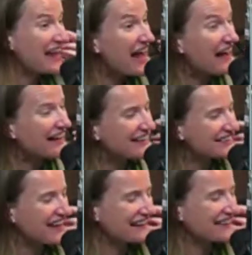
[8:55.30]
Yeah,
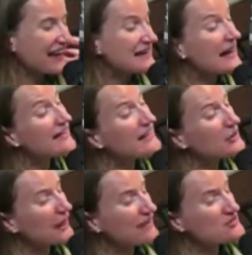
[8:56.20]
exactly. And now they
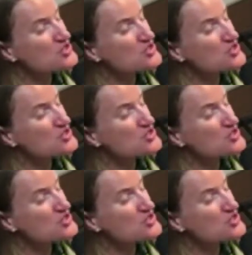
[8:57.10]
don't have